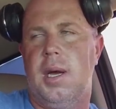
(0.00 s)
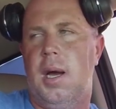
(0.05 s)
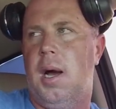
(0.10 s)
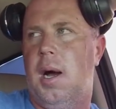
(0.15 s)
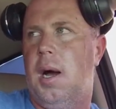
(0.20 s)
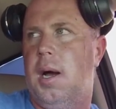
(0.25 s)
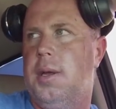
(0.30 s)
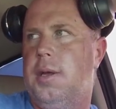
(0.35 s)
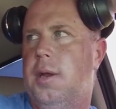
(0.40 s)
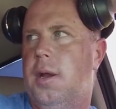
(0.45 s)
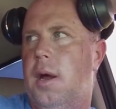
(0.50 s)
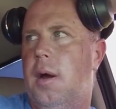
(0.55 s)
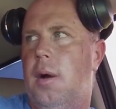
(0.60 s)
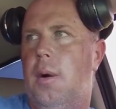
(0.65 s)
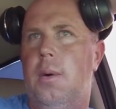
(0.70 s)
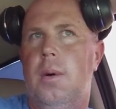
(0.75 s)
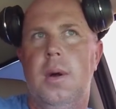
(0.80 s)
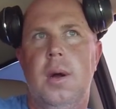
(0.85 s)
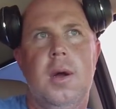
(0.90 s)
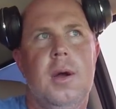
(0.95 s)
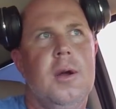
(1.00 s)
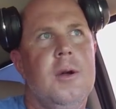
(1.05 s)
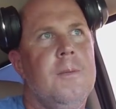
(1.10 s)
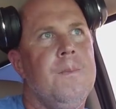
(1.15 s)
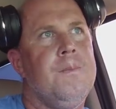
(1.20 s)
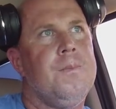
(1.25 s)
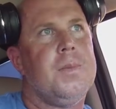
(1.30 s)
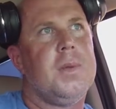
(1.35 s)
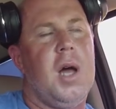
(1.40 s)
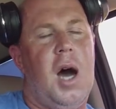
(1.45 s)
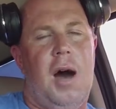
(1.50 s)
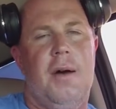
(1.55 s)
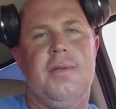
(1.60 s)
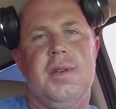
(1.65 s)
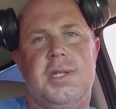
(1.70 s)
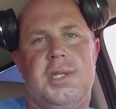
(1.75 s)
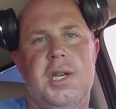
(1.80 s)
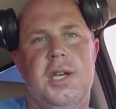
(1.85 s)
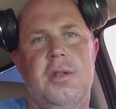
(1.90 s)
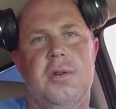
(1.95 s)
Uh, you know,
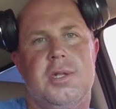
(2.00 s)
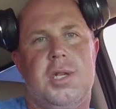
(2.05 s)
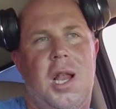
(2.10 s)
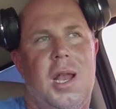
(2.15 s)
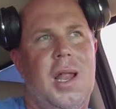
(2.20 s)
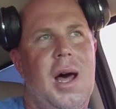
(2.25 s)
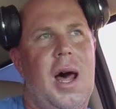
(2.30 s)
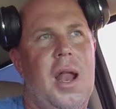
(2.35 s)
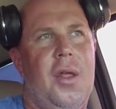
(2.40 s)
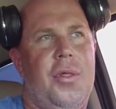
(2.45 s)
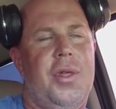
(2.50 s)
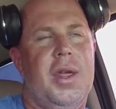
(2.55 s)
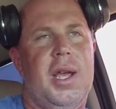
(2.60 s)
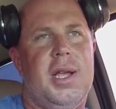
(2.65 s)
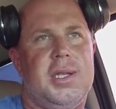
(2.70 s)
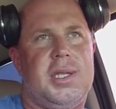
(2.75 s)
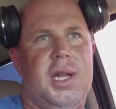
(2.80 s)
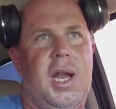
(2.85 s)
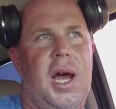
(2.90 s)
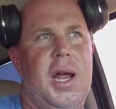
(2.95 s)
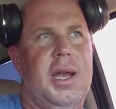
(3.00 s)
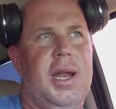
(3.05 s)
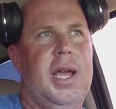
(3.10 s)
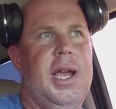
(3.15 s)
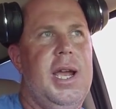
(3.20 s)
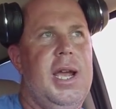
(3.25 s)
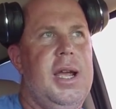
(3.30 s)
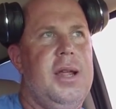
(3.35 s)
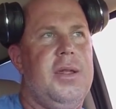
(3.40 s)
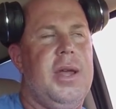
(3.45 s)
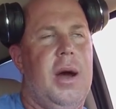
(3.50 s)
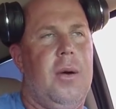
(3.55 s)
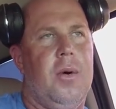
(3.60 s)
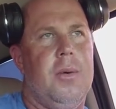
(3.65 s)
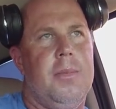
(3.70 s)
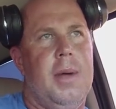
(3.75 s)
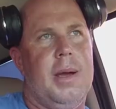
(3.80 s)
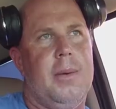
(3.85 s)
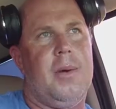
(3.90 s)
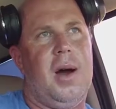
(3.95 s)
obviously there's a lot of things that I need that
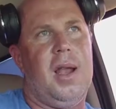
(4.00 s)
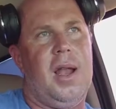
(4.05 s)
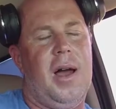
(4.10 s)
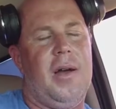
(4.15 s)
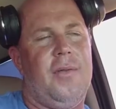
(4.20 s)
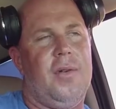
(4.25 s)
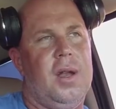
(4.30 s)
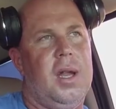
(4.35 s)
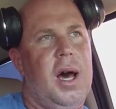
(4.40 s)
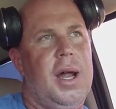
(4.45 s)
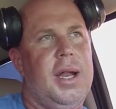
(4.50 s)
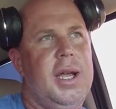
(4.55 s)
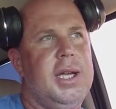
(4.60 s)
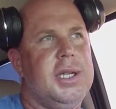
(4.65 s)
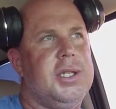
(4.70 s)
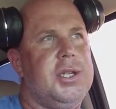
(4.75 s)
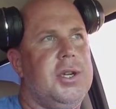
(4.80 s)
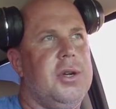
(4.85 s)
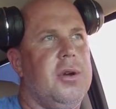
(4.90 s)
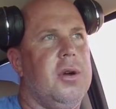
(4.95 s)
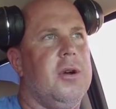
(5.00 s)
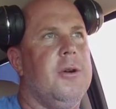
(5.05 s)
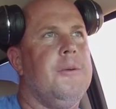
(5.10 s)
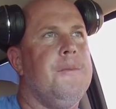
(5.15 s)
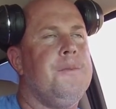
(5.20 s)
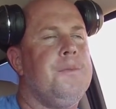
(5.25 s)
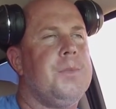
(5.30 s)
would make my life a lot easier.